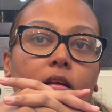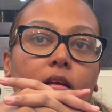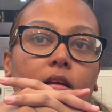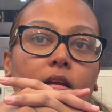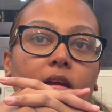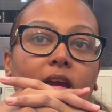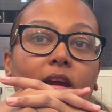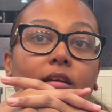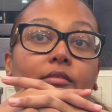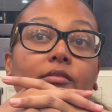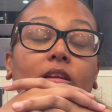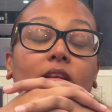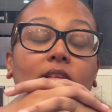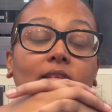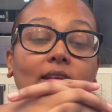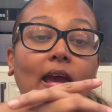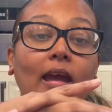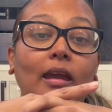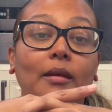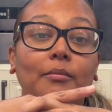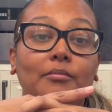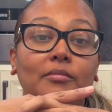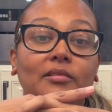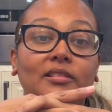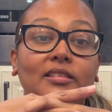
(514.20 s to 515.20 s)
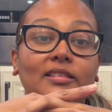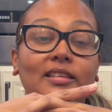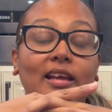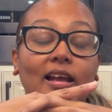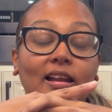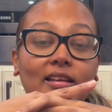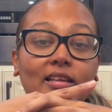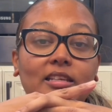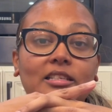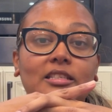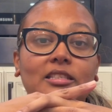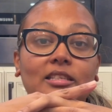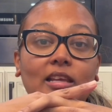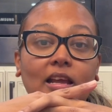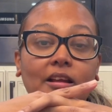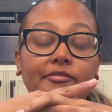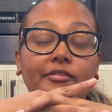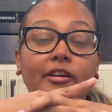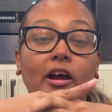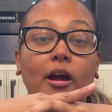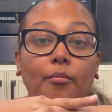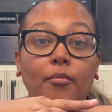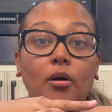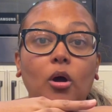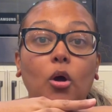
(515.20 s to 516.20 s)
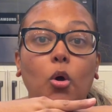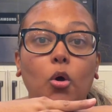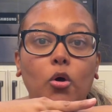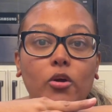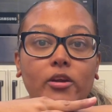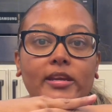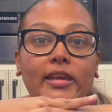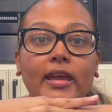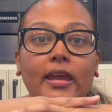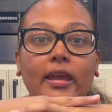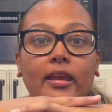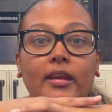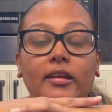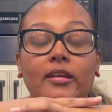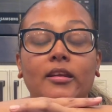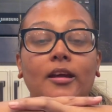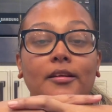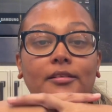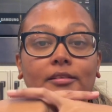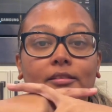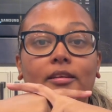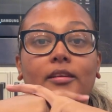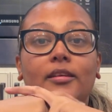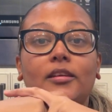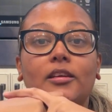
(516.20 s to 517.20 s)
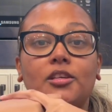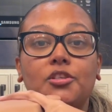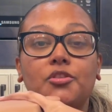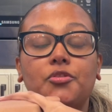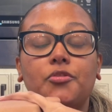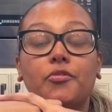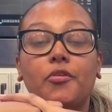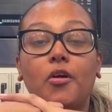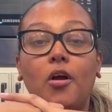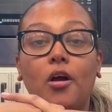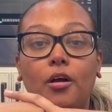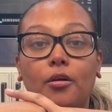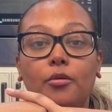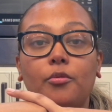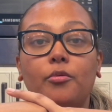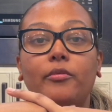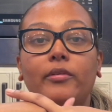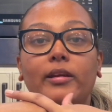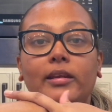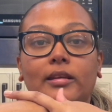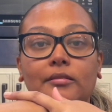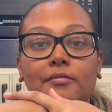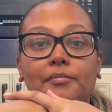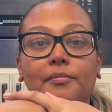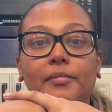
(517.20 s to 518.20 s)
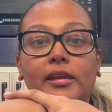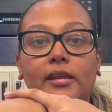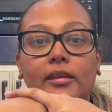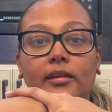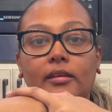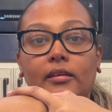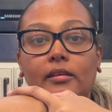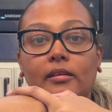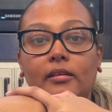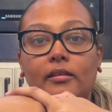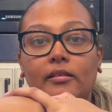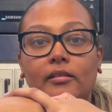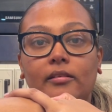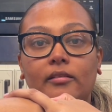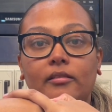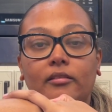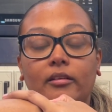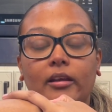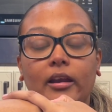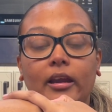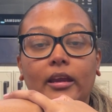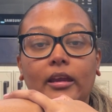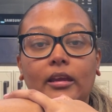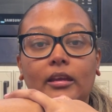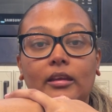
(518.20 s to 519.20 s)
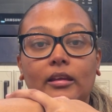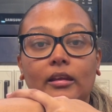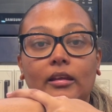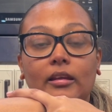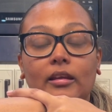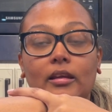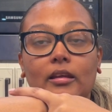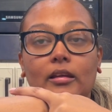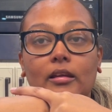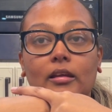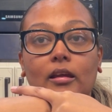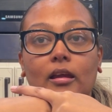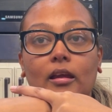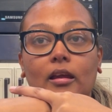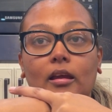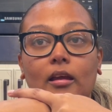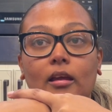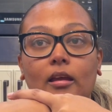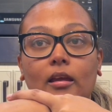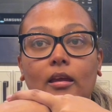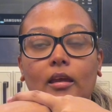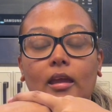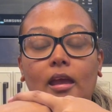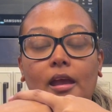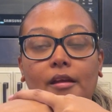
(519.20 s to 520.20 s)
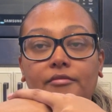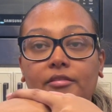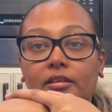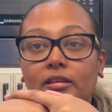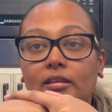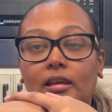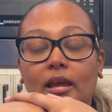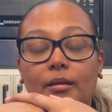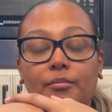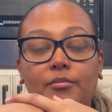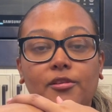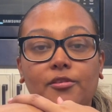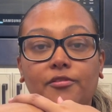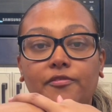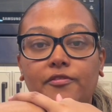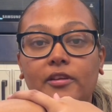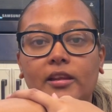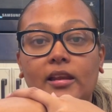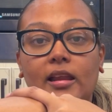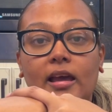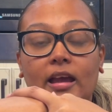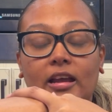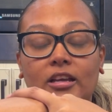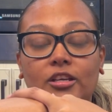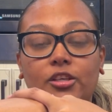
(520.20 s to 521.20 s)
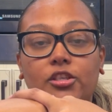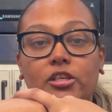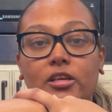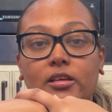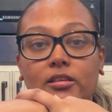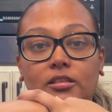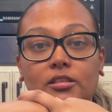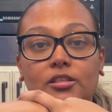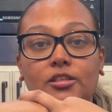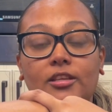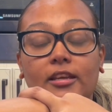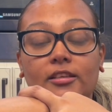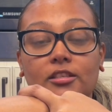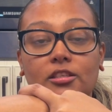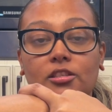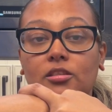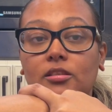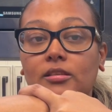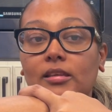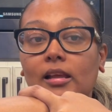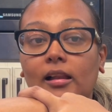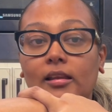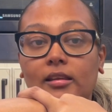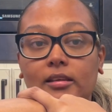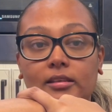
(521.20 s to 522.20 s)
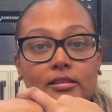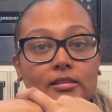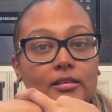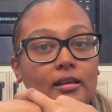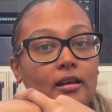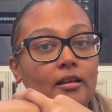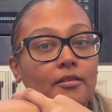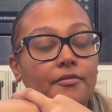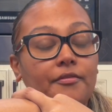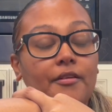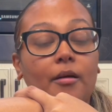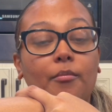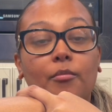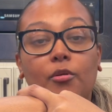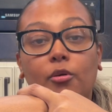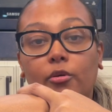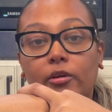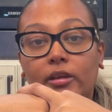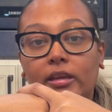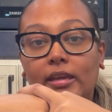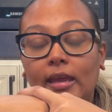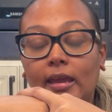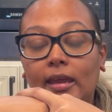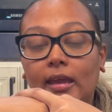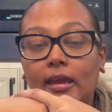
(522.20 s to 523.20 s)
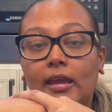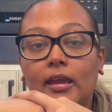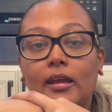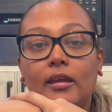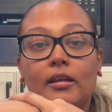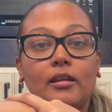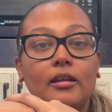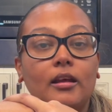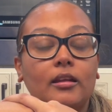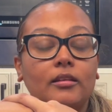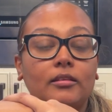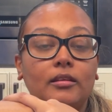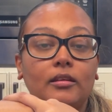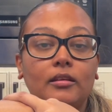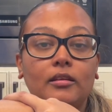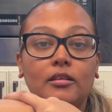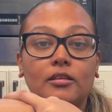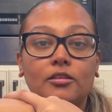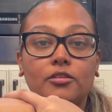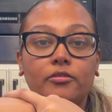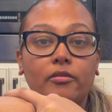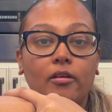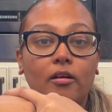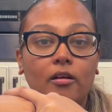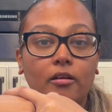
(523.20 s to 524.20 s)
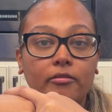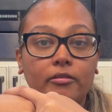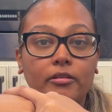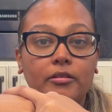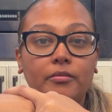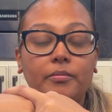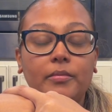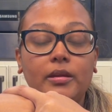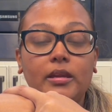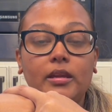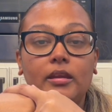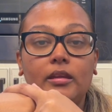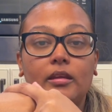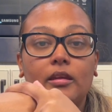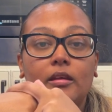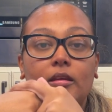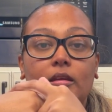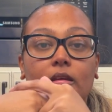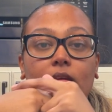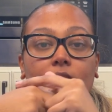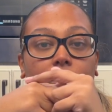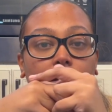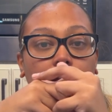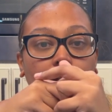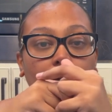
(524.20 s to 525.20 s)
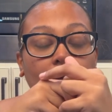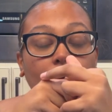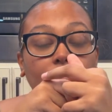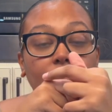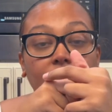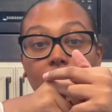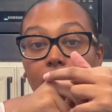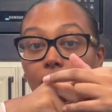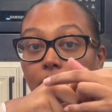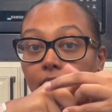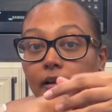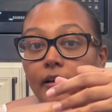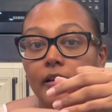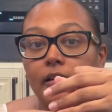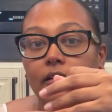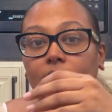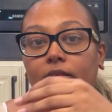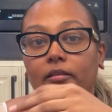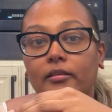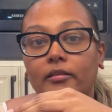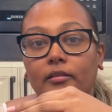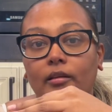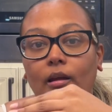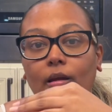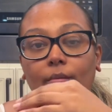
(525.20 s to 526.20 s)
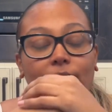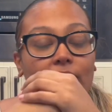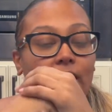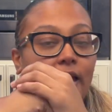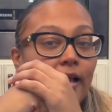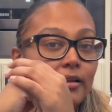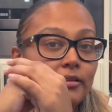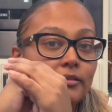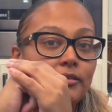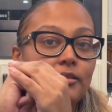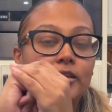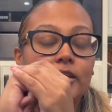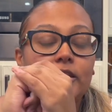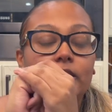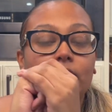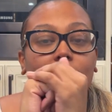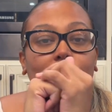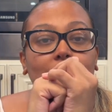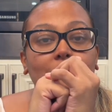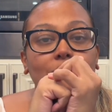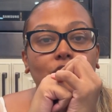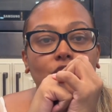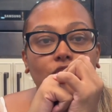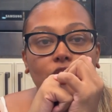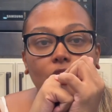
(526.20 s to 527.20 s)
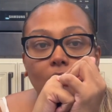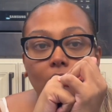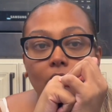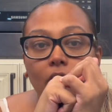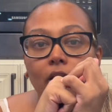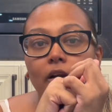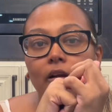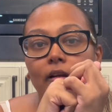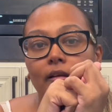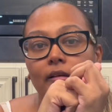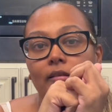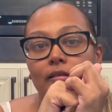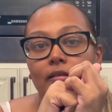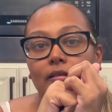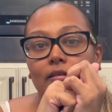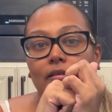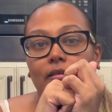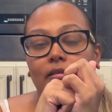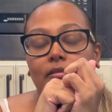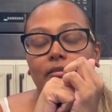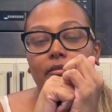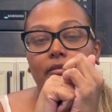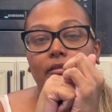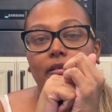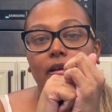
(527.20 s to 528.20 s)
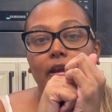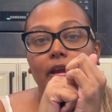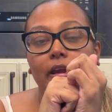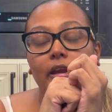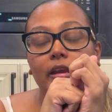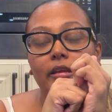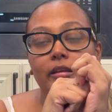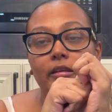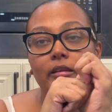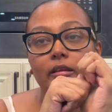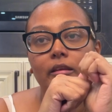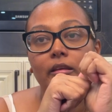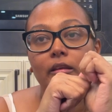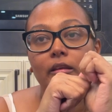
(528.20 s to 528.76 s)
every time, tell yourself, I'm okay, nothing is wrong with me, right? Every time you feel anxious, just tell yourself, I'm okay, nothing is wrong with me, I'm good, I'm healthy, I'm strong, right?